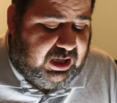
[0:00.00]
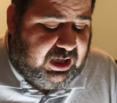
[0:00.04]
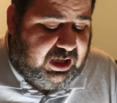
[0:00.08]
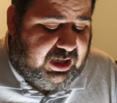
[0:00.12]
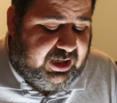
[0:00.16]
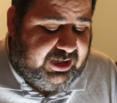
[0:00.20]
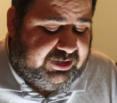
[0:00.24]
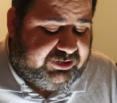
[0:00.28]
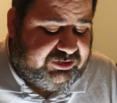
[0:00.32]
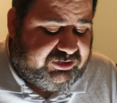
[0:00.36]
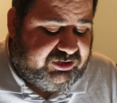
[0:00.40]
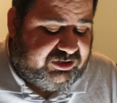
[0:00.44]

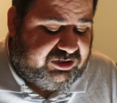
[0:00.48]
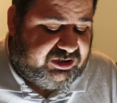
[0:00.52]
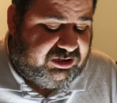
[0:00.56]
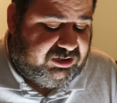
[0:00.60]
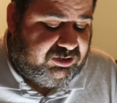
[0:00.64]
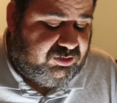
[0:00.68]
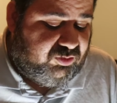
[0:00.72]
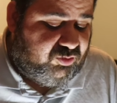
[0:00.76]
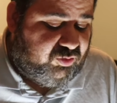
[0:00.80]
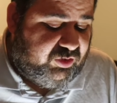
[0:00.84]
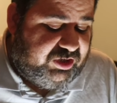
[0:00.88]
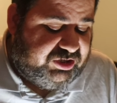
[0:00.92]
I just
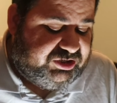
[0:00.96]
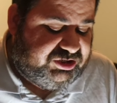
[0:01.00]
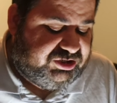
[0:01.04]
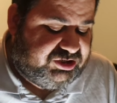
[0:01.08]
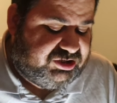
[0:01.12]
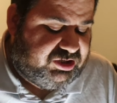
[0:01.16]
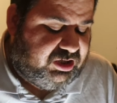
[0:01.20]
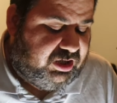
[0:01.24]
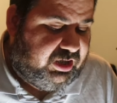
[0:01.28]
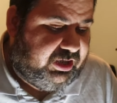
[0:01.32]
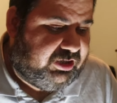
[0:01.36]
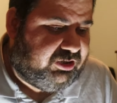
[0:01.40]

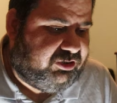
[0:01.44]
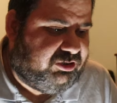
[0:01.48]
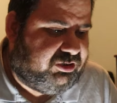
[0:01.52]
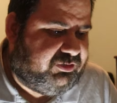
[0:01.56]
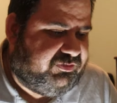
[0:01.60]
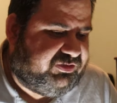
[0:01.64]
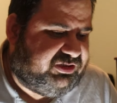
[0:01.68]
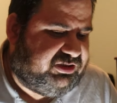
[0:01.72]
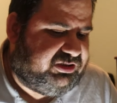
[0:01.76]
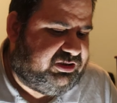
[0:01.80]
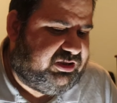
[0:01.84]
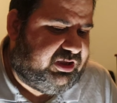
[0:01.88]
wish I could
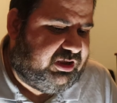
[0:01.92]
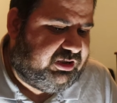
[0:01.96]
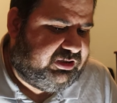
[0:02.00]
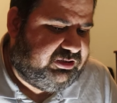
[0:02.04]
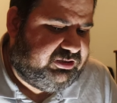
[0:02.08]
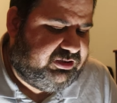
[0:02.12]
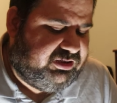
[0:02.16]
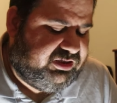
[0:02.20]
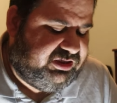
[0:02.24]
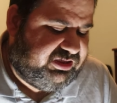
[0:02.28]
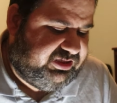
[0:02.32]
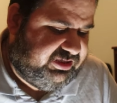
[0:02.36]
have
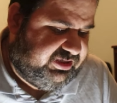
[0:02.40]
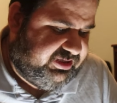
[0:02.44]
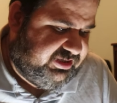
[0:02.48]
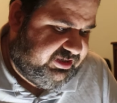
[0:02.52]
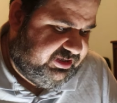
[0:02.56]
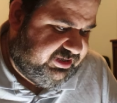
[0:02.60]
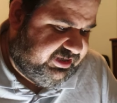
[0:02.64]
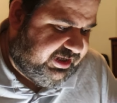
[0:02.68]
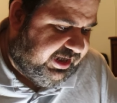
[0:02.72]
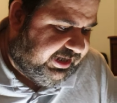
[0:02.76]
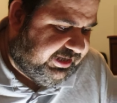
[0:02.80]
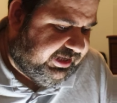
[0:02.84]

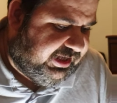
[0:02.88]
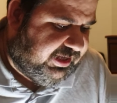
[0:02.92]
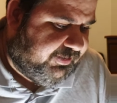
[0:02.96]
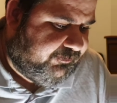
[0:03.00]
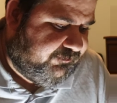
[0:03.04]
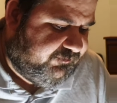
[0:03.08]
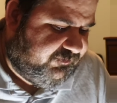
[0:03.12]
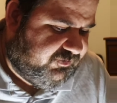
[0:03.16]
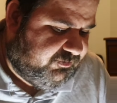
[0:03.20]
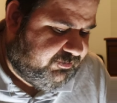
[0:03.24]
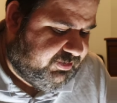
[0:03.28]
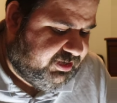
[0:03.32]
stuck
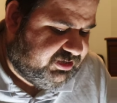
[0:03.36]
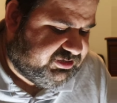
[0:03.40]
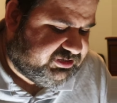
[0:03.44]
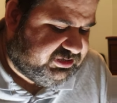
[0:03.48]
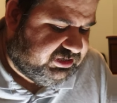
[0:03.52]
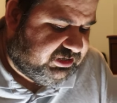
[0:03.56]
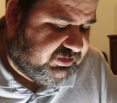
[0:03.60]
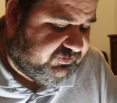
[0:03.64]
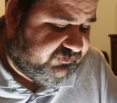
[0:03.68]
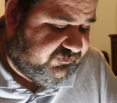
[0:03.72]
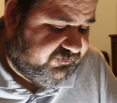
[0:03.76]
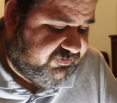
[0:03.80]
up for
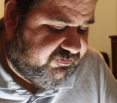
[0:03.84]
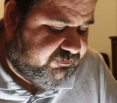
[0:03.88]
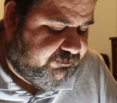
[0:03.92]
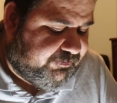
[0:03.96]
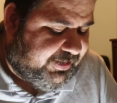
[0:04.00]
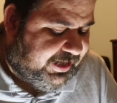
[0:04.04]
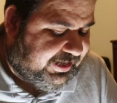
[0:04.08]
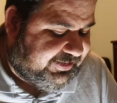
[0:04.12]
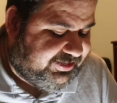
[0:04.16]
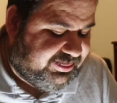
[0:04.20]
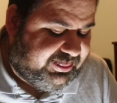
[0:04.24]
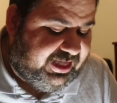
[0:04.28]
myself
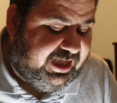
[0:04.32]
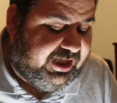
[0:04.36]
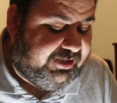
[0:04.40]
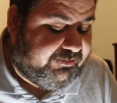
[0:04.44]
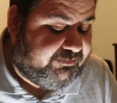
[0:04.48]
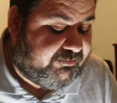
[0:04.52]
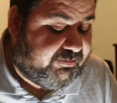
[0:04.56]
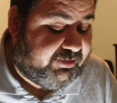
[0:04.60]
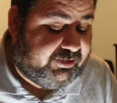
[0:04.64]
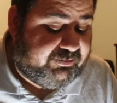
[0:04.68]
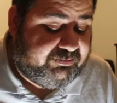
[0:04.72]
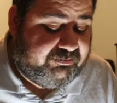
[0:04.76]
back
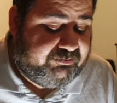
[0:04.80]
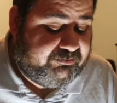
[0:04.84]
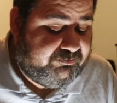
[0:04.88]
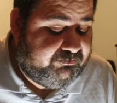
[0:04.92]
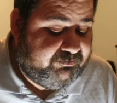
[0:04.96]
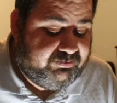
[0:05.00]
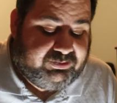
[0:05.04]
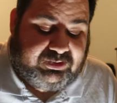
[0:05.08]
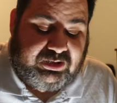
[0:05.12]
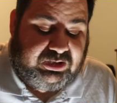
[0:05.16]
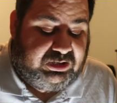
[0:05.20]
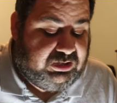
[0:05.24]
then, but
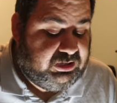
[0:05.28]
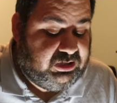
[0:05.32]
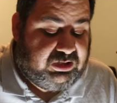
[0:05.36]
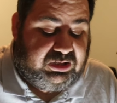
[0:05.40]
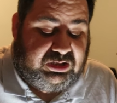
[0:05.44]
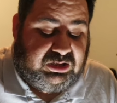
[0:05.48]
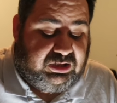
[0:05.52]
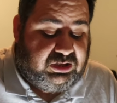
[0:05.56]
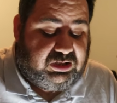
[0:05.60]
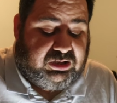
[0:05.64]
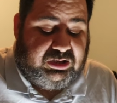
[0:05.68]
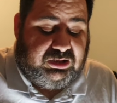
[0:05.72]

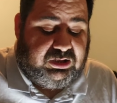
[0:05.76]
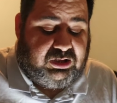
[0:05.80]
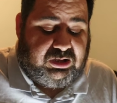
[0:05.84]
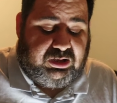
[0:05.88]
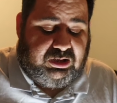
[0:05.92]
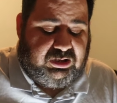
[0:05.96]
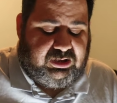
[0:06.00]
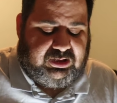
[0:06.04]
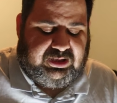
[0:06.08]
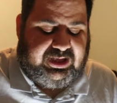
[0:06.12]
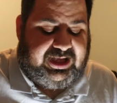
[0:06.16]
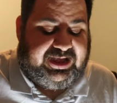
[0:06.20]

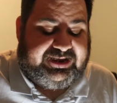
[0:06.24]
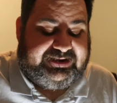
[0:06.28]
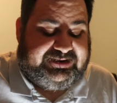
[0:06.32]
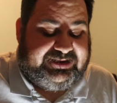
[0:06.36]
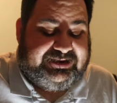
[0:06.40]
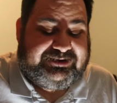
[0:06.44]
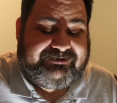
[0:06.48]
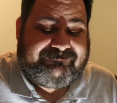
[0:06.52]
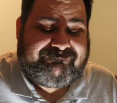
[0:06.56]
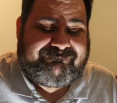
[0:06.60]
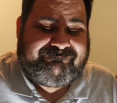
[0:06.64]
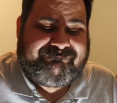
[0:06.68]
I
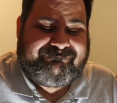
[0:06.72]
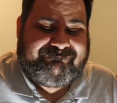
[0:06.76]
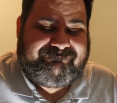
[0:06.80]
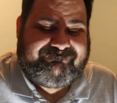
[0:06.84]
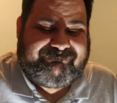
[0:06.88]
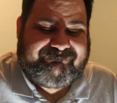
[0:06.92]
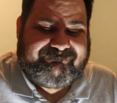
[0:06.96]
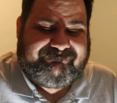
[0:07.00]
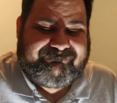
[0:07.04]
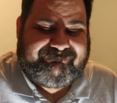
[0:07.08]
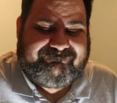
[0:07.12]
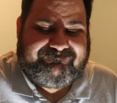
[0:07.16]
didn't.
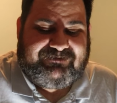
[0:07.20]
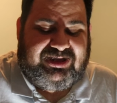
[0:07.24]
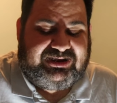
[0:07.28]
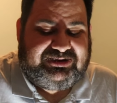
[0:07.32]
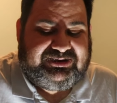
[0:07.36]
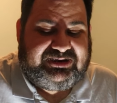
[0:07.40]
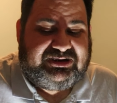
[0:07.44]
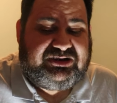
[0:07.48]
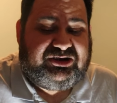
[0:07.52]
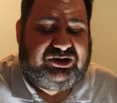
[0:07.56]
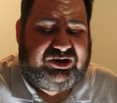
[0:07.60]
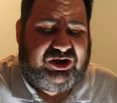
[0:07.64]
I
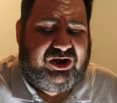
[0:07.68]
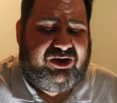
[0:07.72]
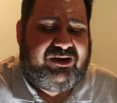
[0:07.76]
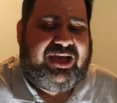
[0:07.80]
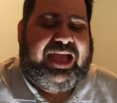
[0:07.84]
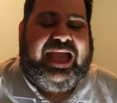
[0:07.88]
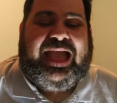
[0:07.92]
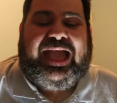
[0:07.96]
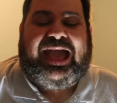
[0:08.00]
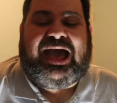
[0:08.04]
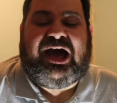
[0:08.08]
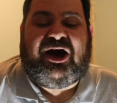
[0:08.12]
didn't know
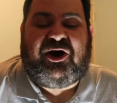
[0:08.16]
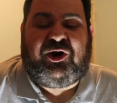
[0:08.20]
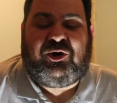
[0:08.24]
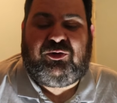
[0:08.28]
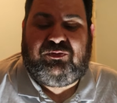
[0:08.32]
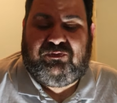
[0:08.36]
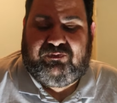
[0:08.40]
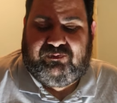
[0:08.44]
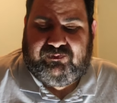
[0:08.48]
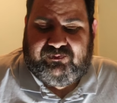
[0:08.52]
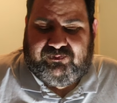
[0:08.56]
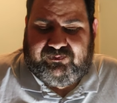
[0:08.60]

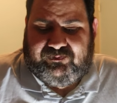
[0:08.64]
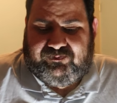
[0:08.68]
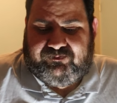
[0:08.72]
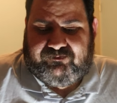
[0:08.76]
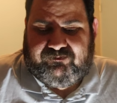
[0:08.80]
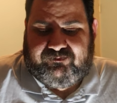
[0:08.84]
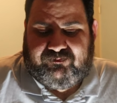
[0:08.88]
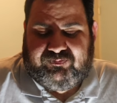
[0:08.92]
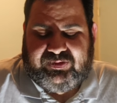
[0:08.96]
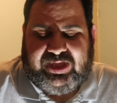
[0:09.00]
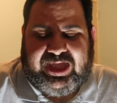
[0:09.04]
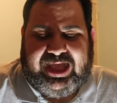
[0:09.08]
how.
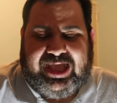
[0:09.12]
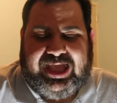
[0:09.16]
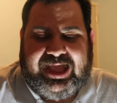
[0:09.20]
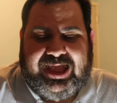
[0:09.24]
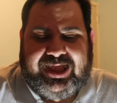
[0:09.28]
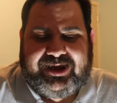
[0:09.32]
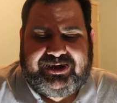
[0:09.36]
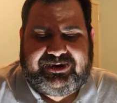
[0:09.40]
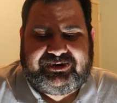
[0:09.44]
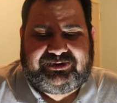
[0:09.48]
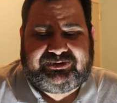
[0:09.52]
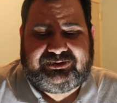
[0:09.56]

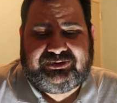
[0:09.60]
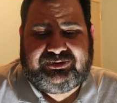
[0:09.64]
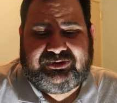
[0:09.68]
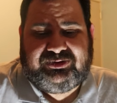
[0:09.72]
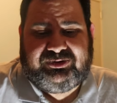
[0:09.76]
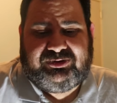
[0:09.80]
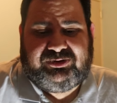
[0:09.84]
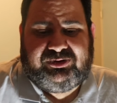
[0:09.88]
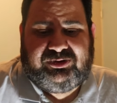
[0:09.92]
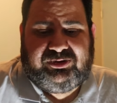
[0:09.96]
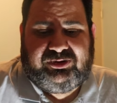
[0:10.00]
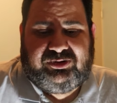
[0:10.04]
And
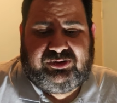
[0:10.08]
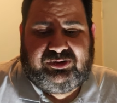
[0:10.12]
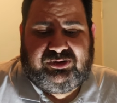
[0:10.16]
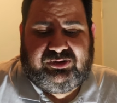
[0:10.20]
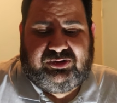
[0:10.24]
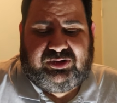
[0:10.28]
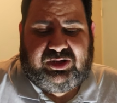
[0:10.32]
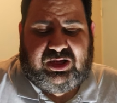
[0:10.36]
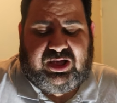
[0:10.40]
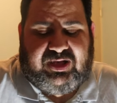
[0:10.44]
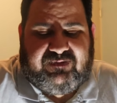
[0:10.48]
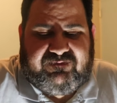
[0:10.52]

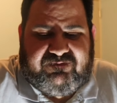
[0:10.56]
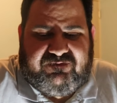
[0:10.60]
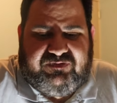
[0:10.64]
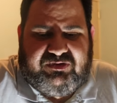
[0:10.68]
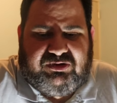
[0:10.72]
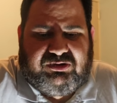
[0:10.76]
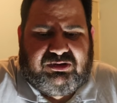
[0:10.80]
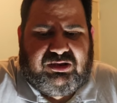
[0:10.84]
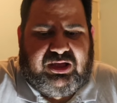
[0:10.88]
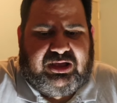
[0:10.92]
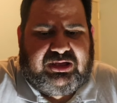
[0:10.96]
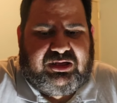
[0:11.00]
I
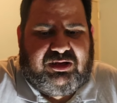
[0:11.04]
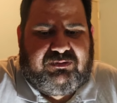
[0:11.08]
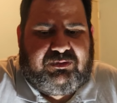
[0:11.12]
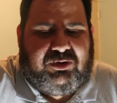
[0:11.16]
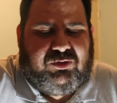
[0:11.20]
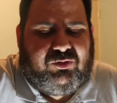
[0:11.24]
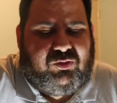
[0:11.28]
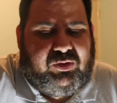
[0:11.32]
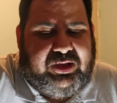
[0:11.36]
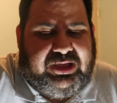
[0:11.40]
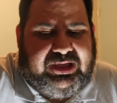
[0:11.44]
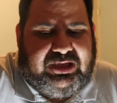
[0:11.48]
feel like I'm
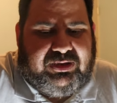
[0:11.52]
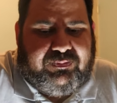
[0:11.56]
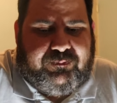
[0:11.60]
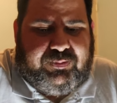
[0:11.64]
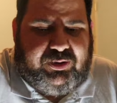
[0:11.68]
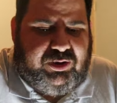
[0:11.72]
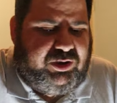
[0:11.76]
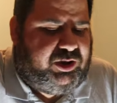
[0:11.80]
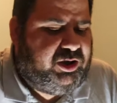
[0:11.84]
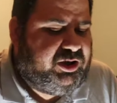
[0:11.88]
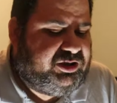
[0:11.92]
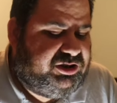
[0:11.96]
a weak
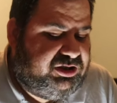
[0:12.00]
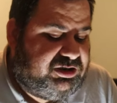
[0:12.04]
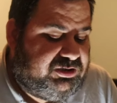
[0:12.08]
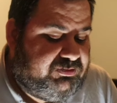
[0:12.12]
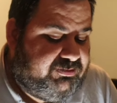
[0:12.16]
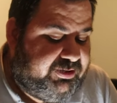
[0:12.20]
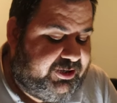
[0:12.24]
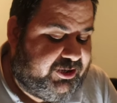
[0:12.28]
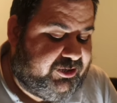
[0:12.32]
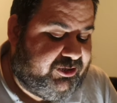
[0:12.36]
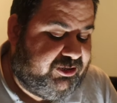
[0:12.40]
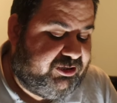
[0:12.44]

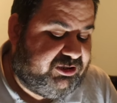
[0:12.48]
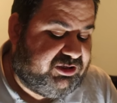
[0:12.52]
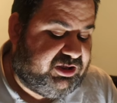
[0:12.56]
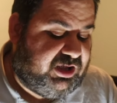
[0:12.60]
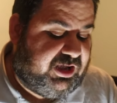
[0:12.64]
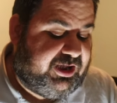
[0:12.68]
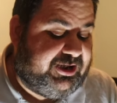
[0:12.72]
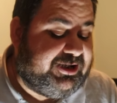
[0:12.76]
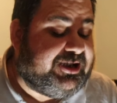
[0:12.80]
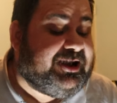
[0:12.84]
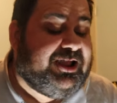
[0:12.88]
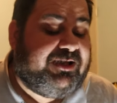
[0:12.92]
person because
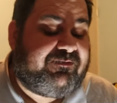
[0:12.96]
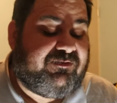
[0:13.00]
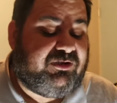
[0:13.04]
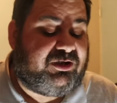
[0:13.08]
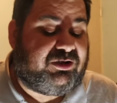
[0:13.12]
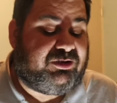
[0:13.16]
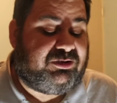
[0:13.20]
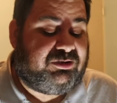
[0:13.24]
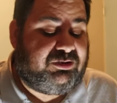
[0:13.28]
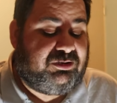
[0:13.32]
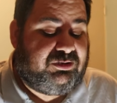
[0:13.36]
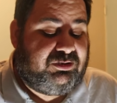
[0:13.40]
I
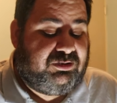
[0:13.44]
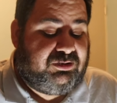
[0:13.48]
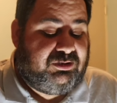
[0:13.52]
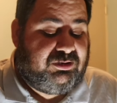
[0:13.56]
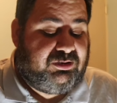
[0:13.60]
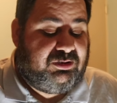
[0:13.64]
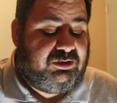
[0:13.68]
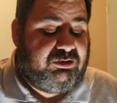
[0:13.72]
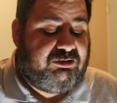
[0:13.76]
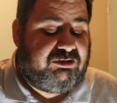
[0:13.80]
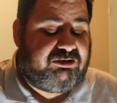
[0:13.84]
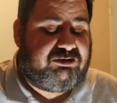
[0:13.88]
never
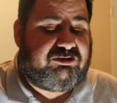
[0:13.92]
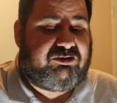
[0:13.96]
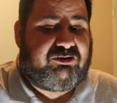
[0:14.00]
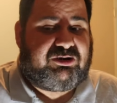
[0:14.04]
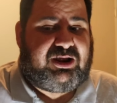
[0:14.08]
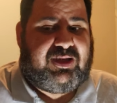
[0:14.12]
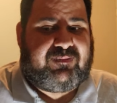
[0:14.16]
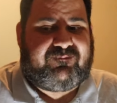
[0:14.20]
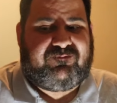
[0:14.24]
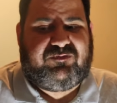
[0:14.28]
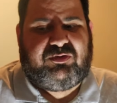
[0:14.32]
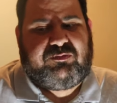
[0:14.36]

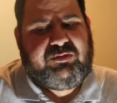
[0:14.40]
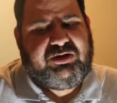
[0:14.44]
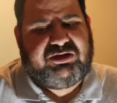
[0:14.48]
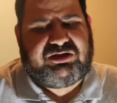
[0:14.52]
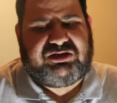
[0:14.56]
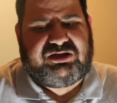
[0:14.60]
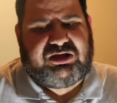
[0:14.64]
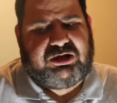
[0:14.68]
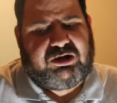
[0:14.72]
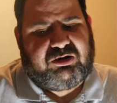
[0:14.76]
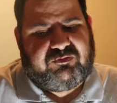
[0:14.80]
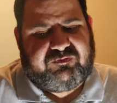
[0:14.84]
stood up for
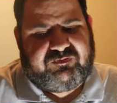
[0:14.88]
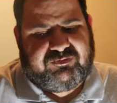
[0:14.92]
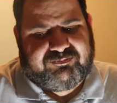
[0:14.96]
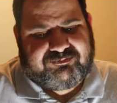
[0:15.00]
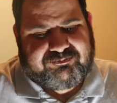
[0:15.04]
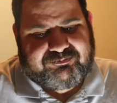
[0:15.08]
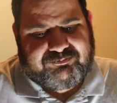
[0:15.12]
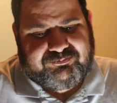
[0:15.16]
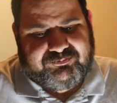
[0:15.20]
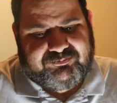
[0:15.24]
myself.